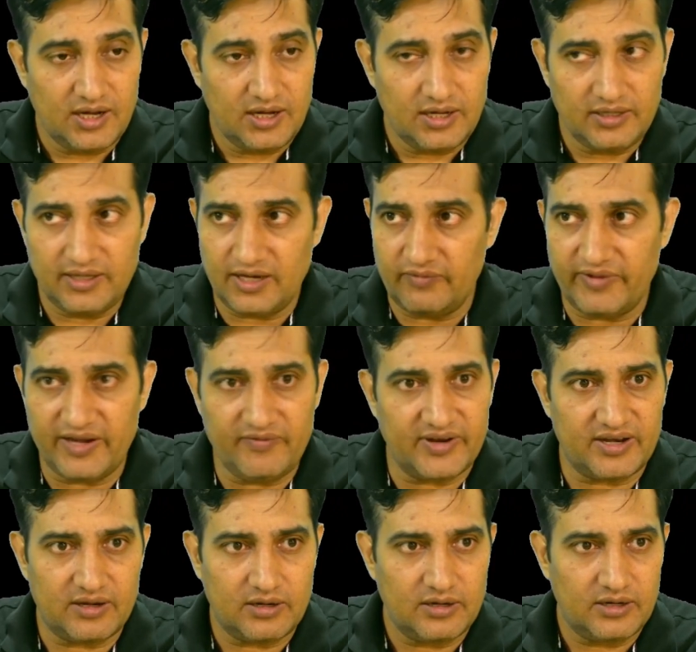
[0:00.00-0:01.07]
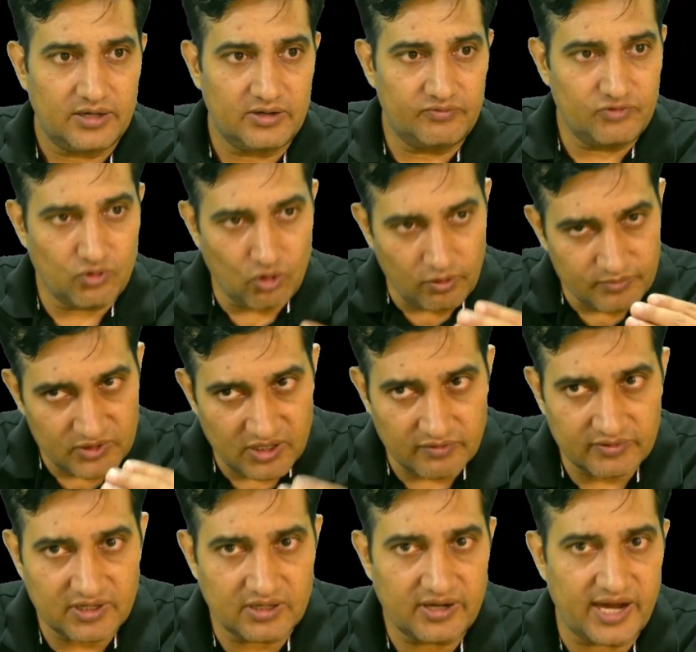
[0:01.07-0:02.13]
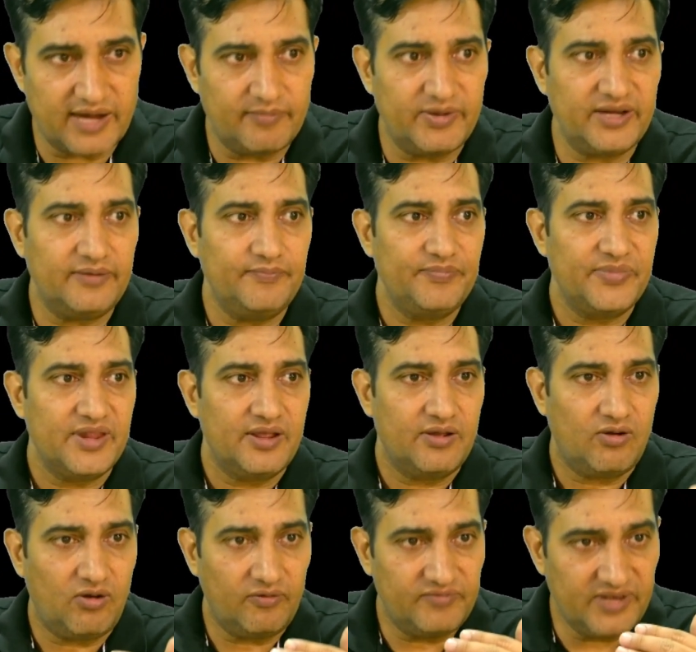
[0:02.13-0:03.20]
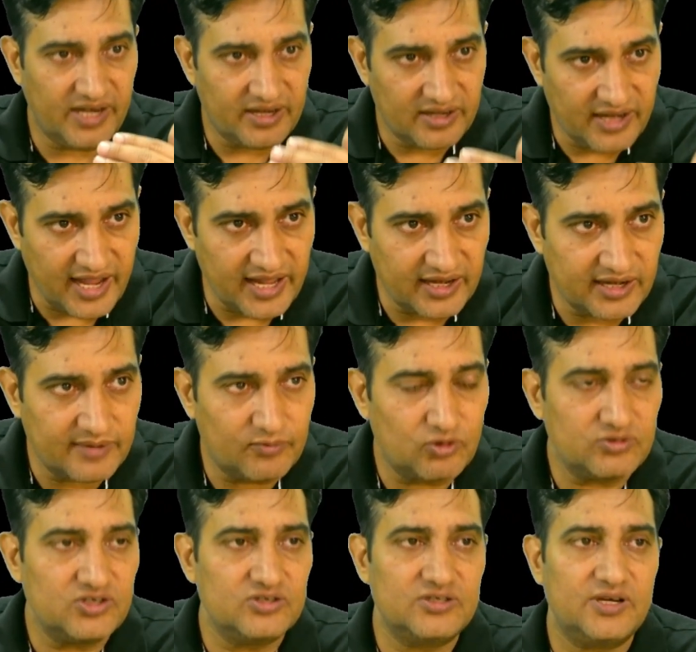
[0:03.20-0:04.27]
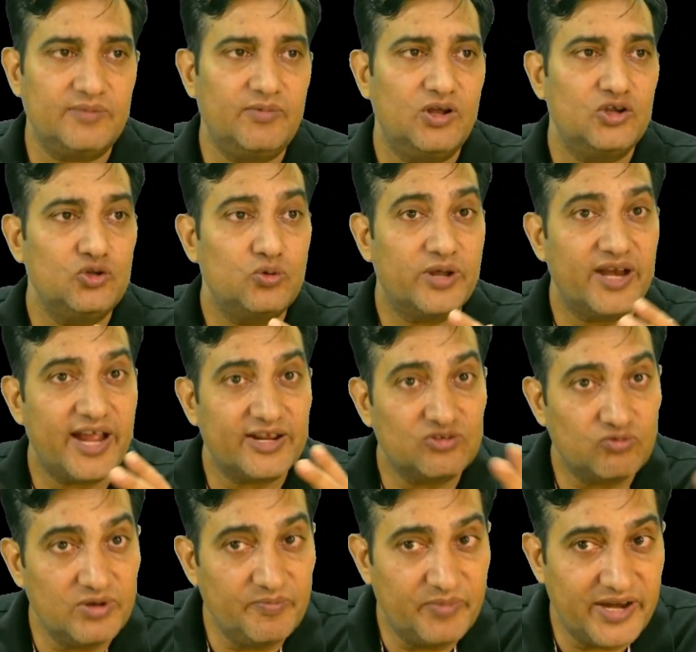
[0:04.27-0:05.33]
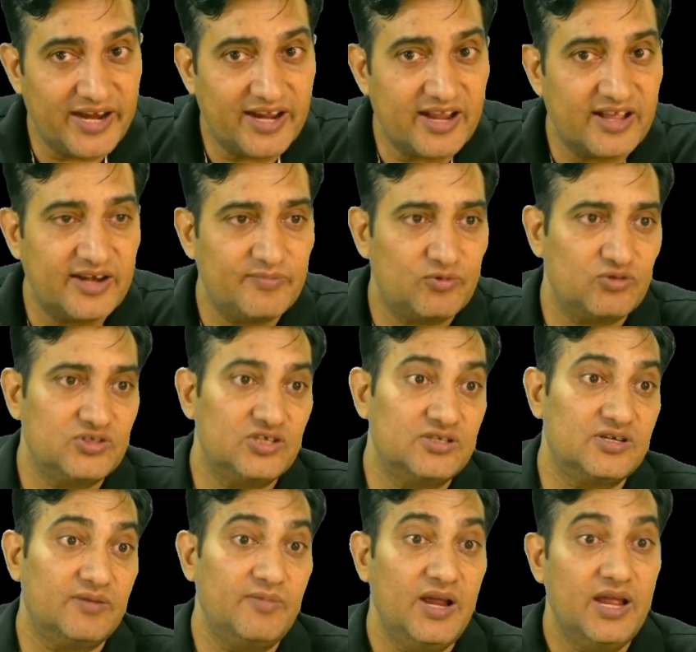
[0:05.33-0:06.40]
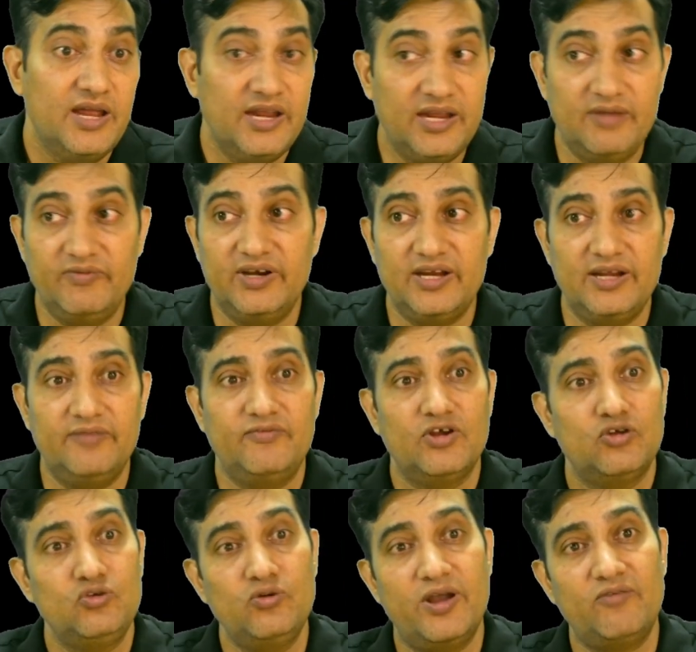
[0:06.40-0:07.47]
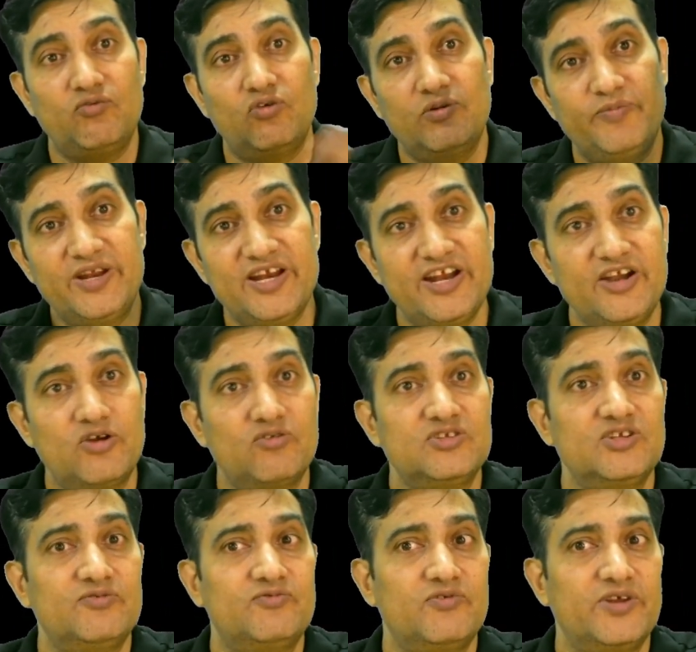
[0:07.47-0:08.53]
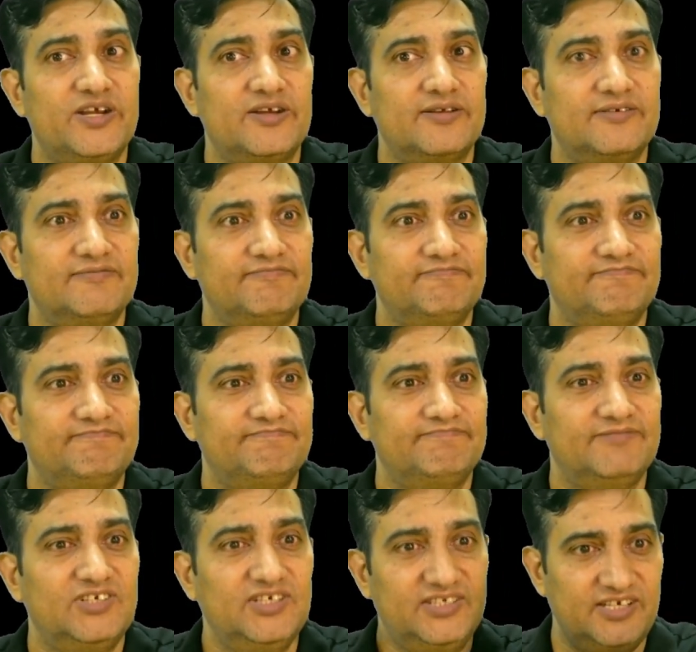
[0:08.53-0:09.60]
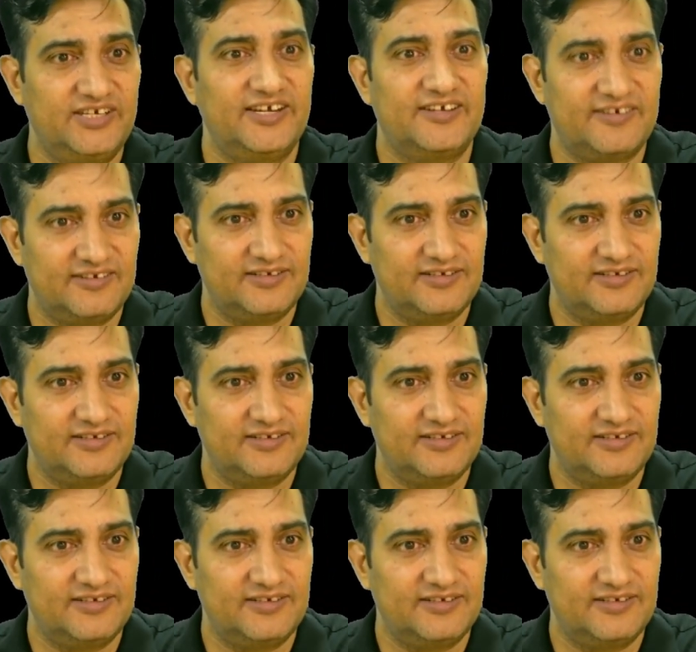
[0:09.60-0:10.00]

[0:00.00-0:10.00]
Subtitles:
then very well, if you observe the timing of the entire crypto system, you can actually break a crypto system even if you have not been intrusive to it, isn't it?